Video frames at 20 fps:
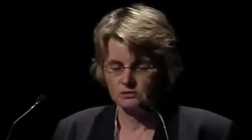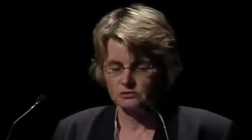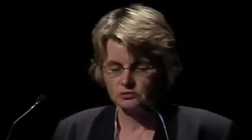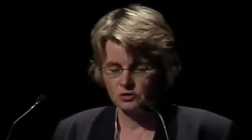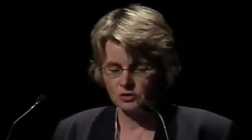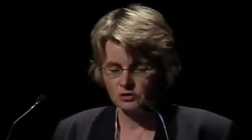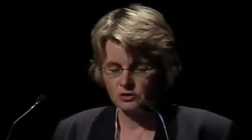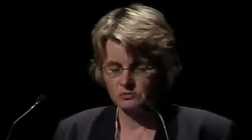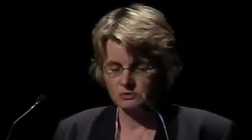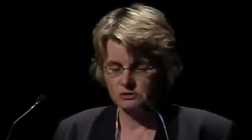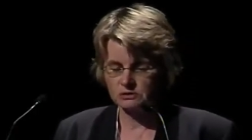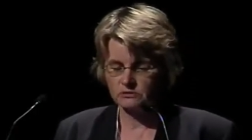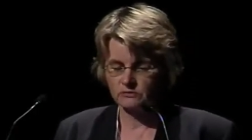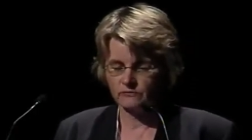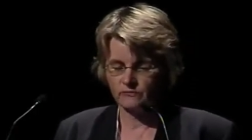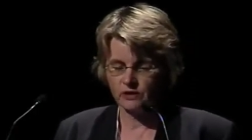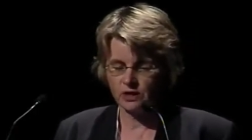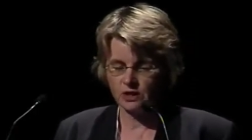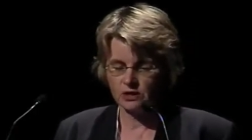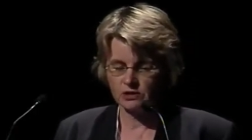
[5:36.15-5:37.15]
documents the
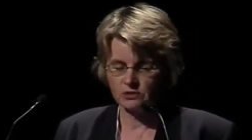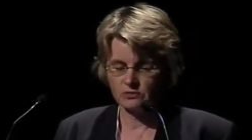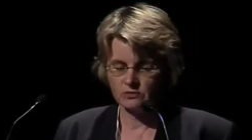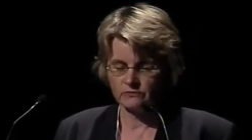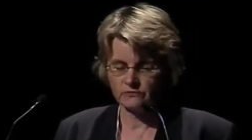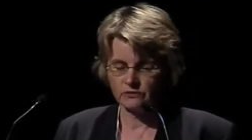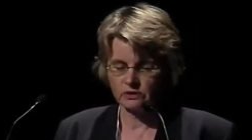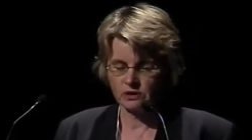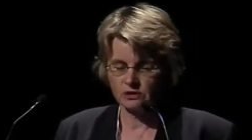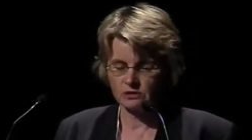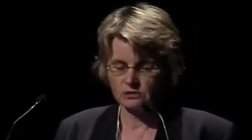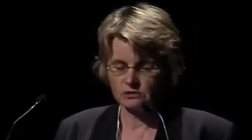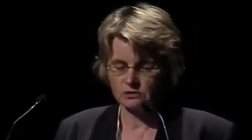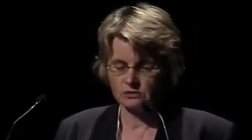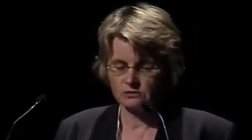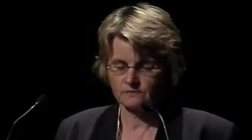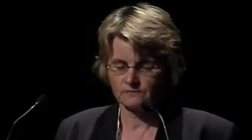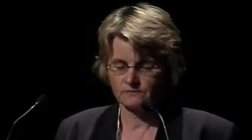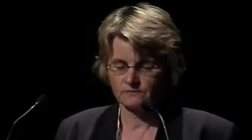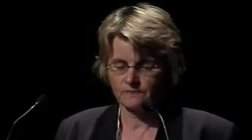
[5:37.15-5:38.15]
value of things